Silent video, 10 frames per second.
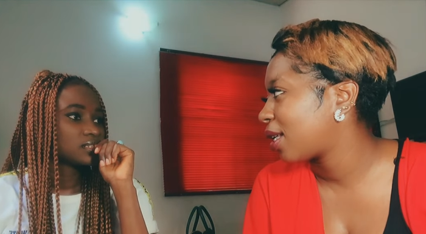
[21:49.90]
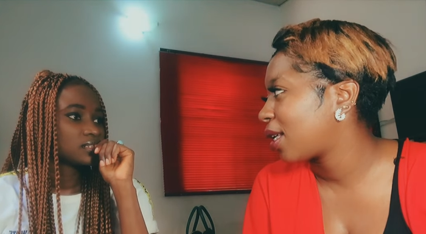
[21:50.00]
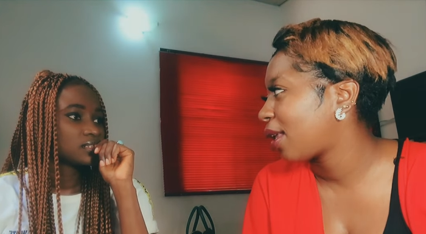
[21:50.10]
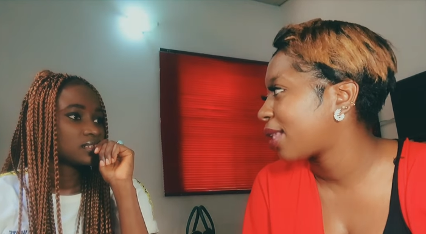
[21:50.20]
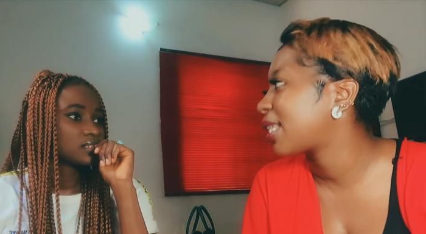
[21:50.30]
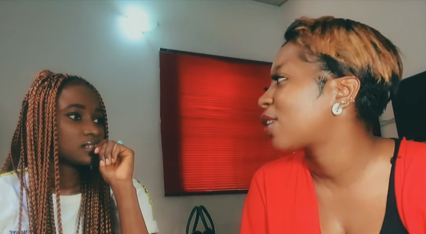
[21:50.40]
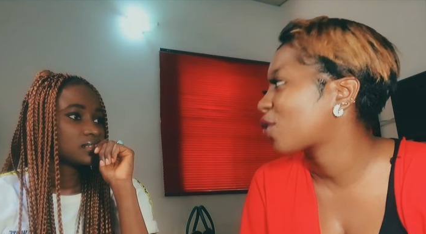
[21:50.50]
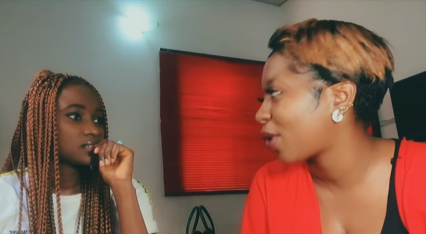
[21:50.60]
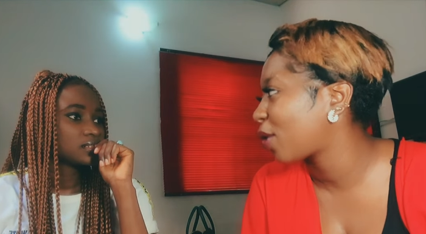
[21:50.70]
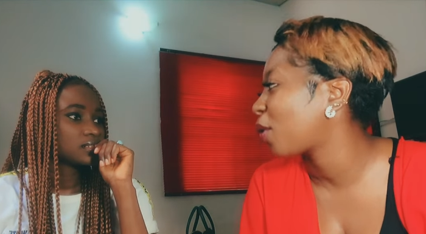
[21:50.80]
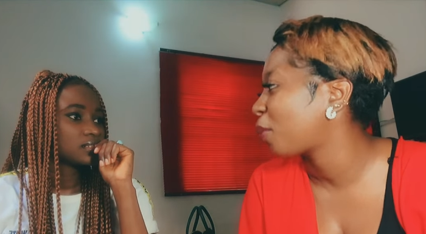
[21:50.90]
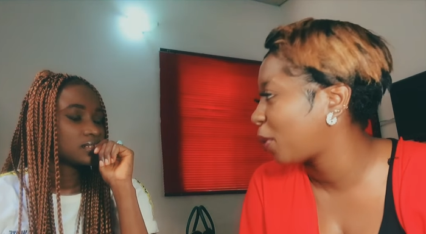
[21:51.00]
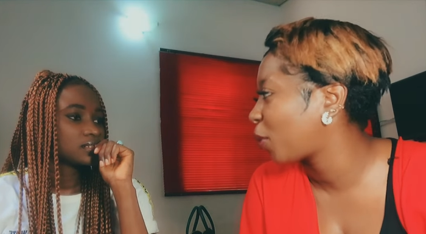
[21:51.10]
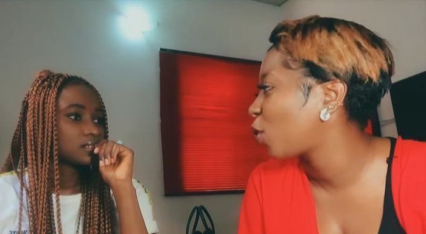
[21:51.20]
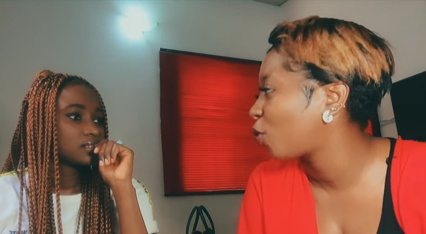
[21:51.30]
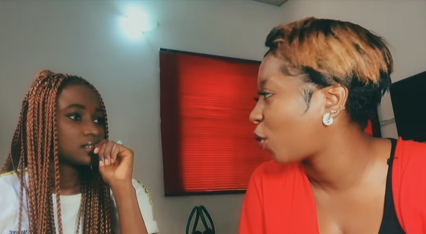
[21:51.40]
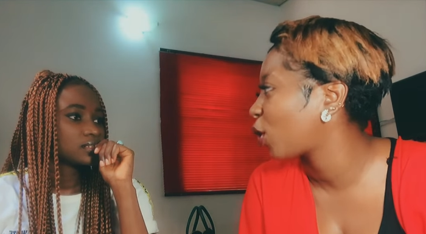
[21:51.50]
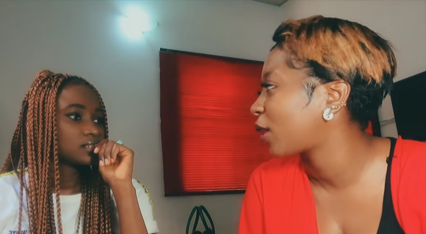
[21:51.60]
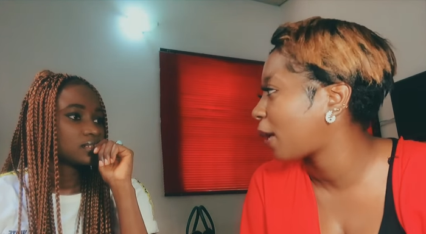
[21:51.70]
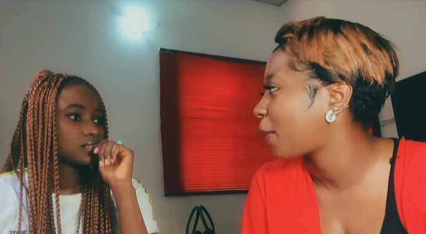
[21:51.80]
Speaker 1: It's a tread on people who
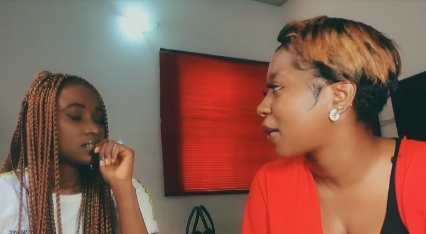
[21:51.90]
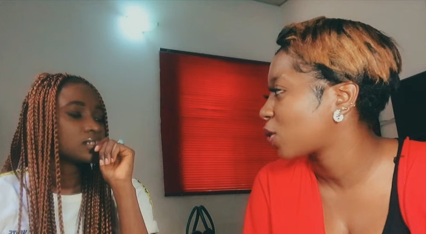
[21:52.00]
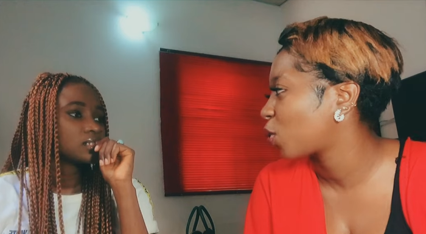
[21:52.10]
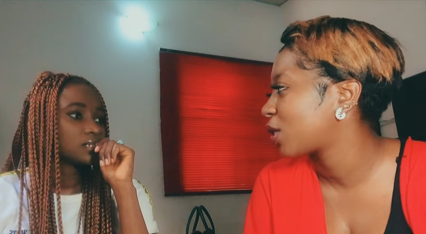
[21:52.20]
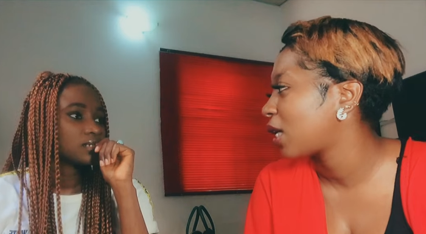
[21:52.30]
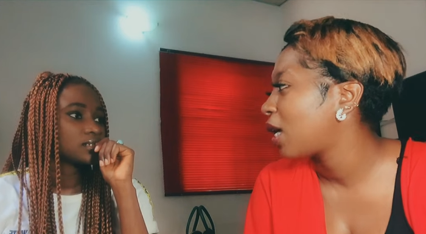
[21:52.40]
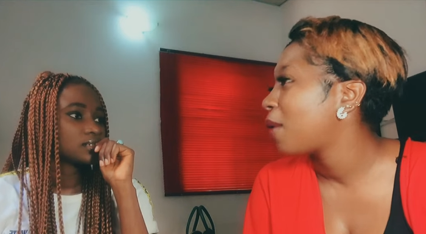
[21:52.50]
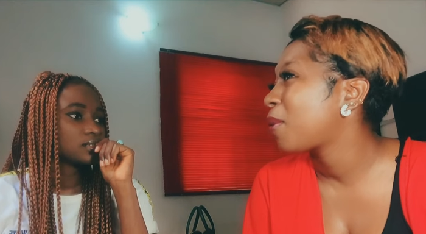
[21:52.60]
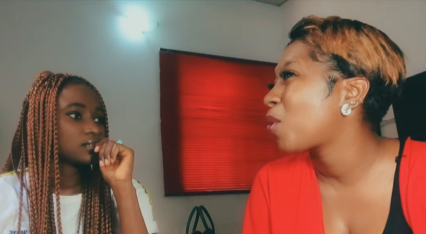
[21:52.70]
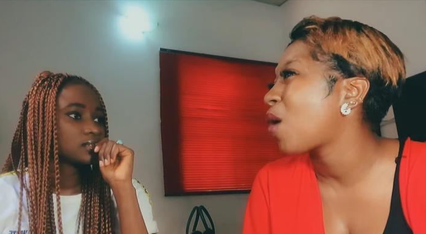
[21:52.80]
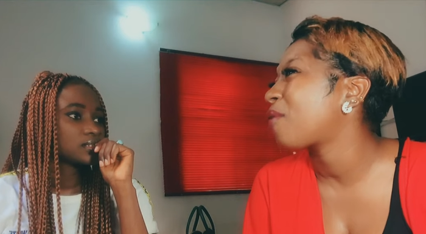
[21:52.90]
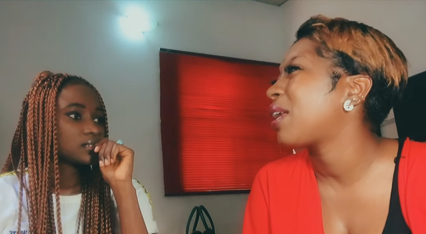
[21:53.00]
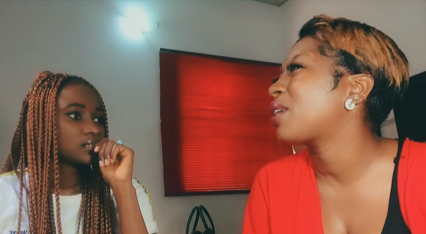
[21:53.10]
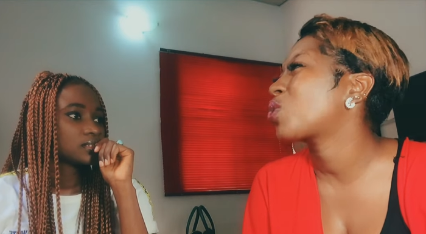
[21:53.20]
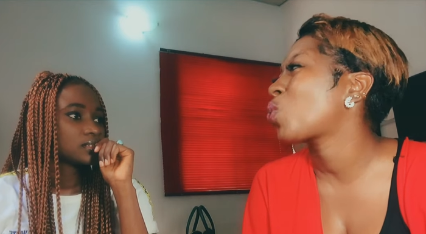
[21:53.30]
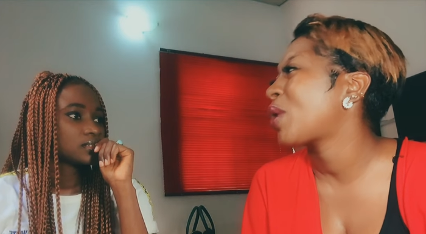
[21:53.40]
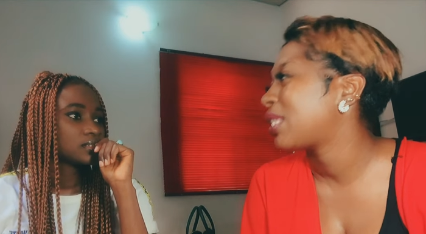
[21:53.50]
forgot their password. Yeah. People who have like 20,